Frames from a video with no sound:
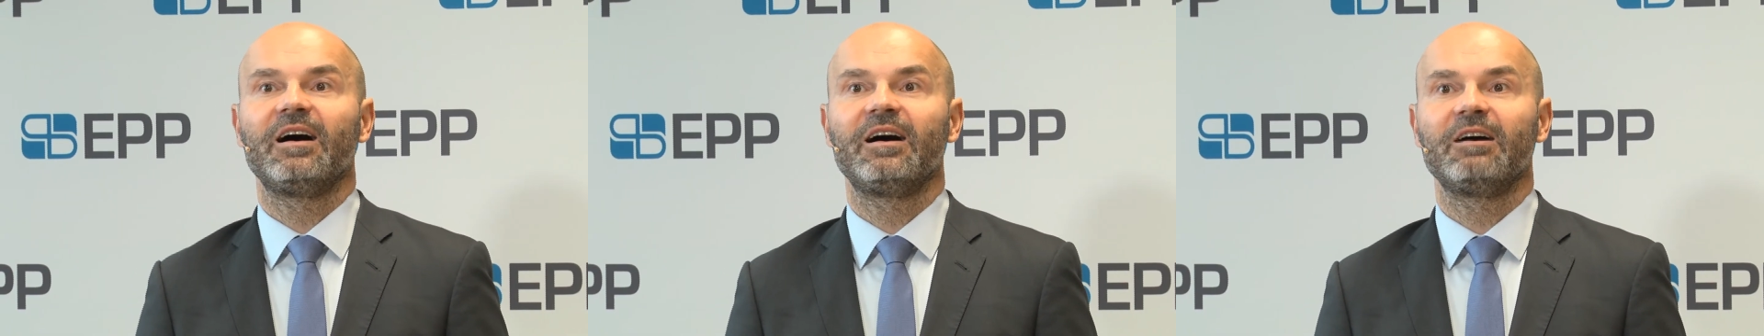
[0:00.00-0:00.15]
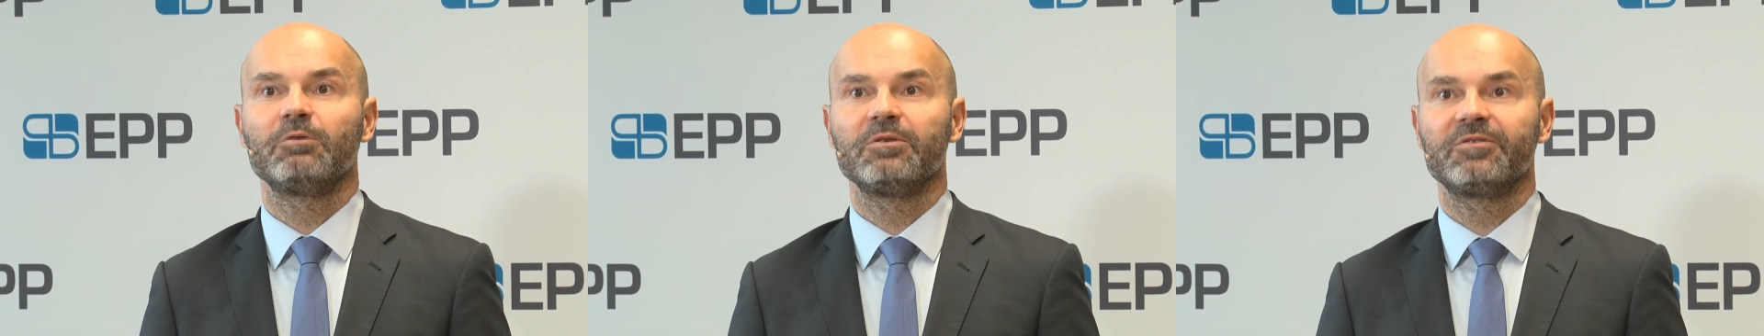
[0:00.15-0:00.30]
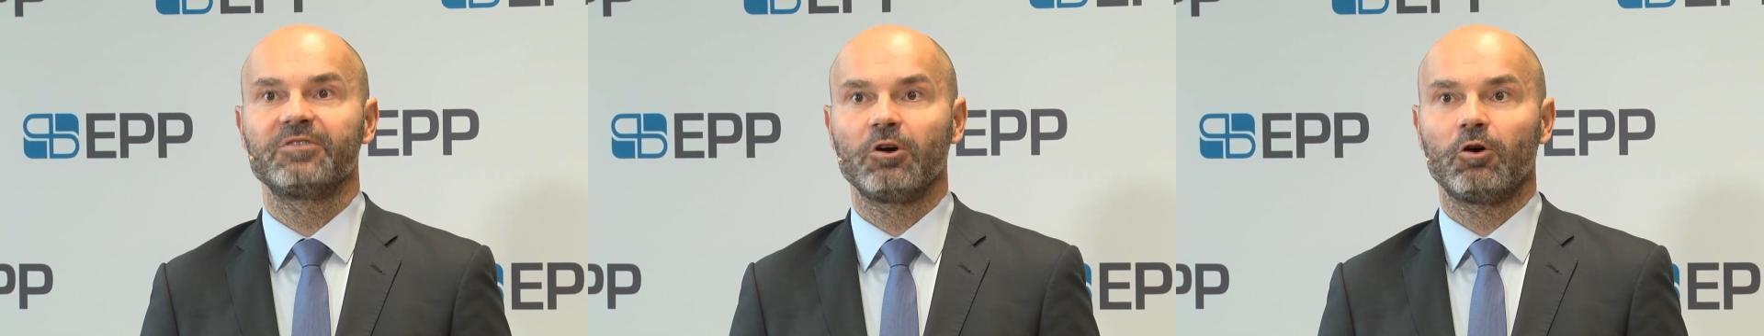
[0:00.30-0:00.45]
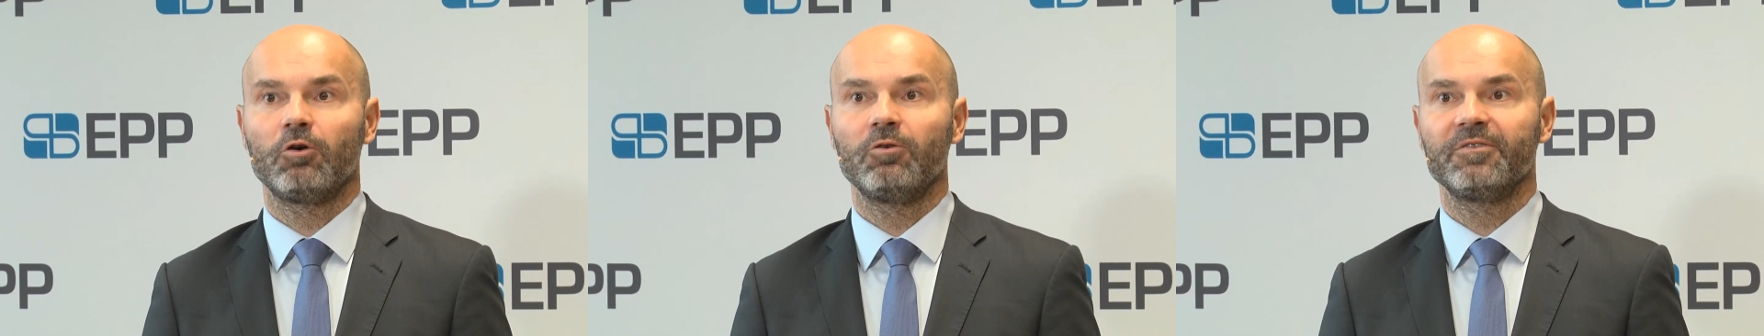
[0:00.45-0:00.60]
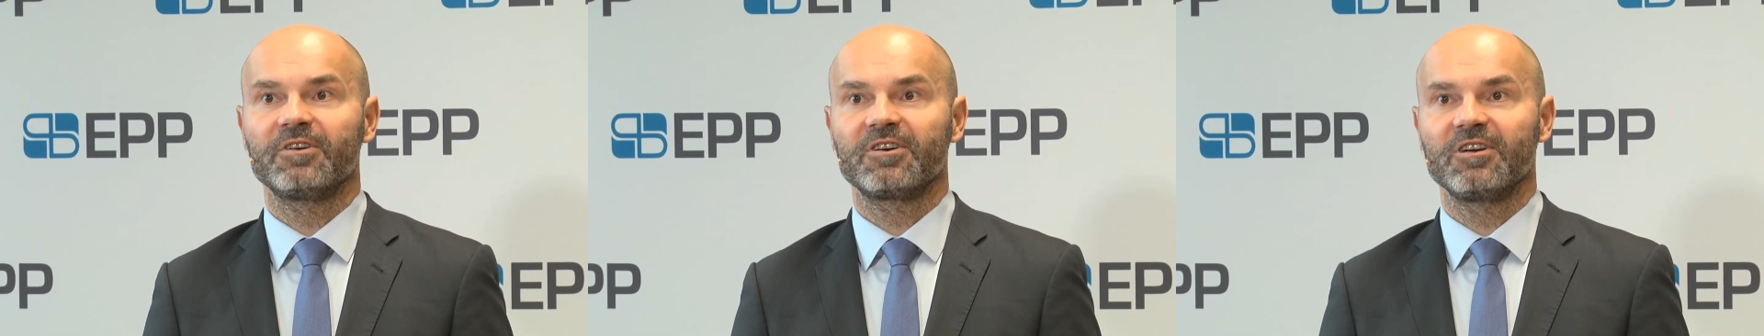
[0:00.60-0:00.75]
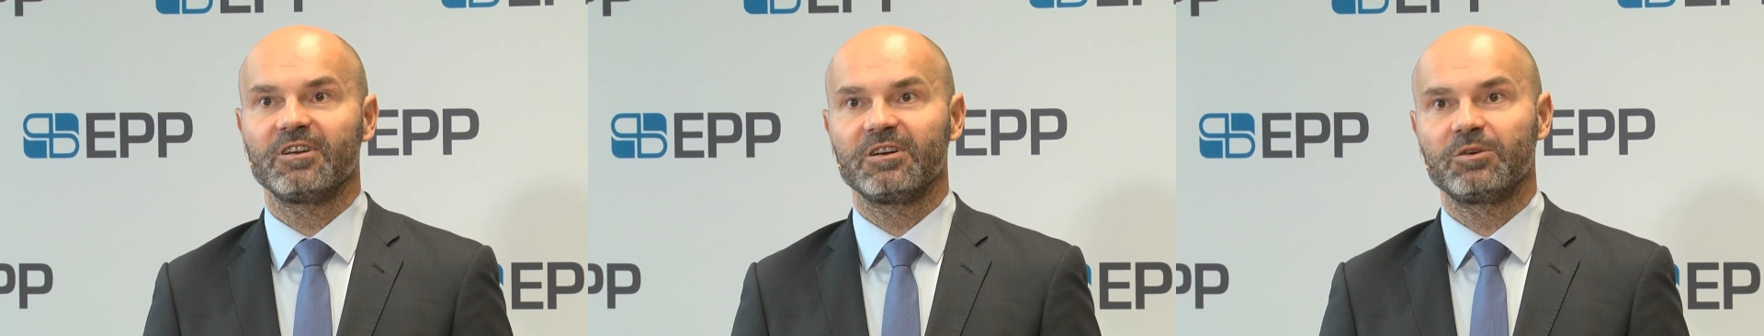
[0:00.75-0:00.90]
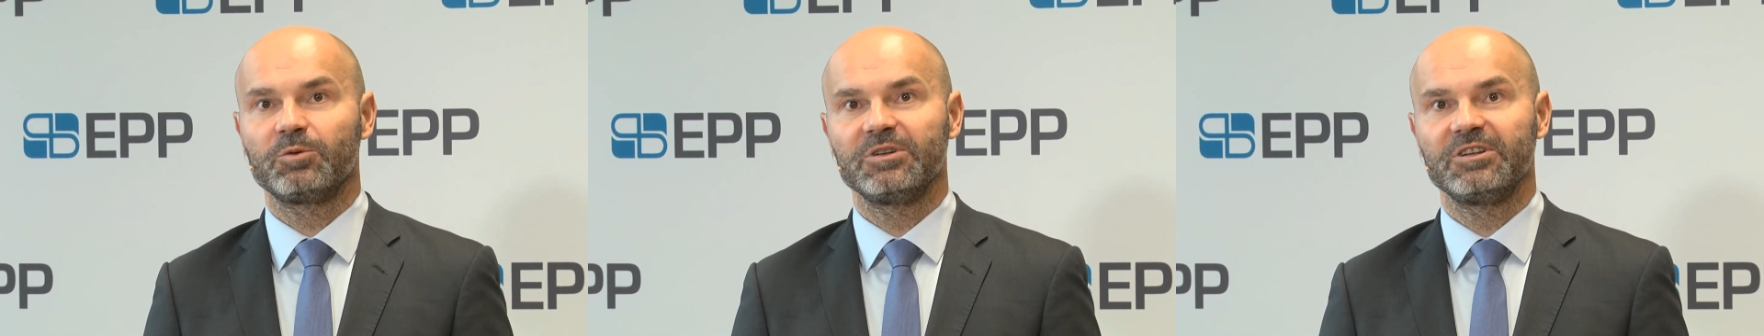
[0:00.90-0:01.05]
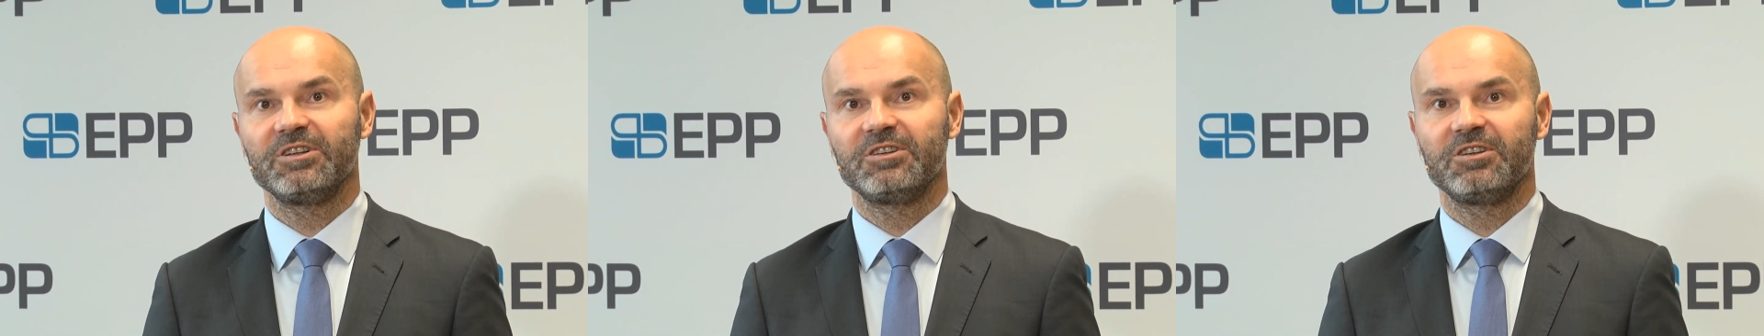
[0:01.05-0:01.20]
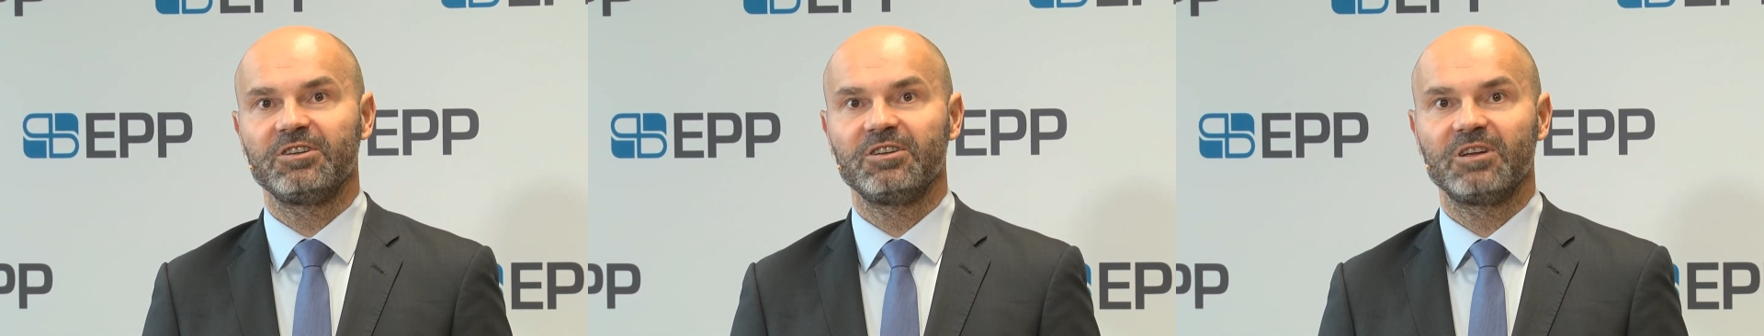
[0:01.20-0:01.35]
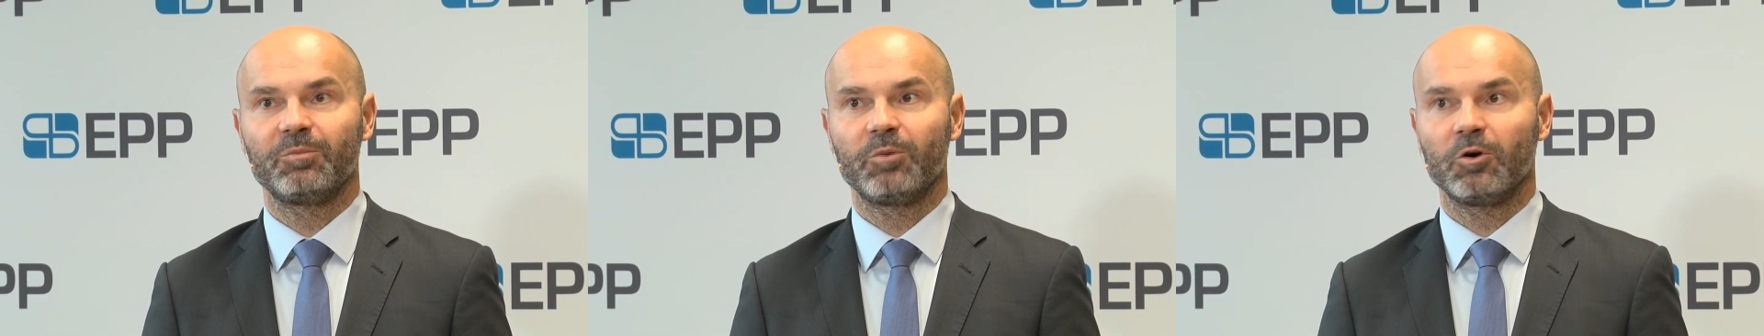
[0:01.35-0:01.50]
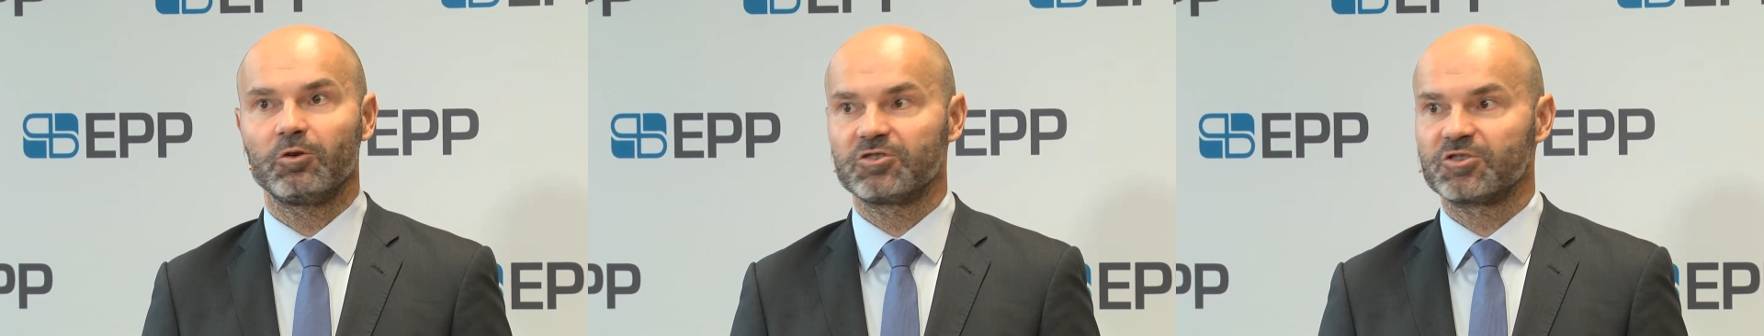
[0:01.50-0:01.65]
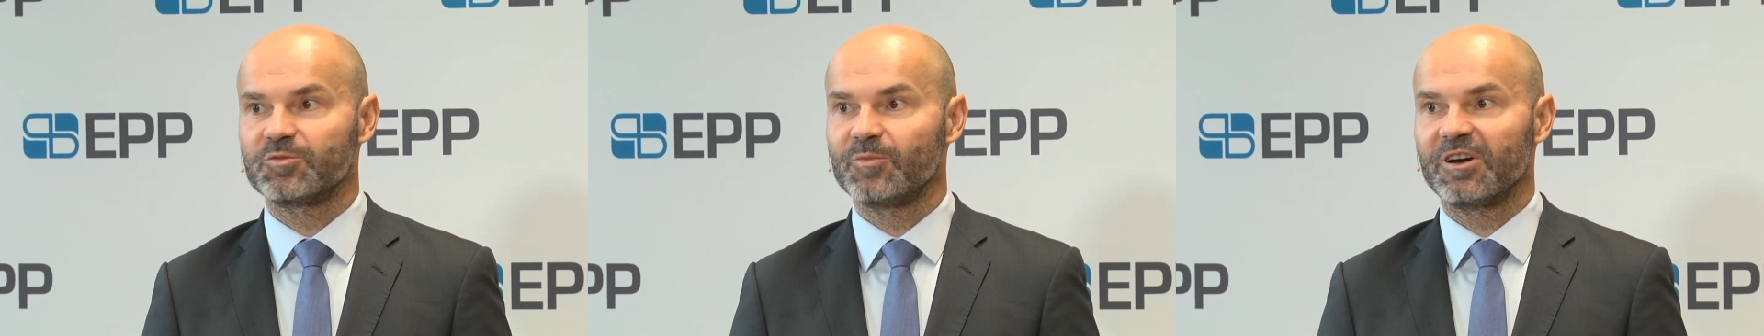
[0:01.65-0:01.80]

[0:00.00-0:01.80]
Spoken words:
with the overall liquidity in the Polish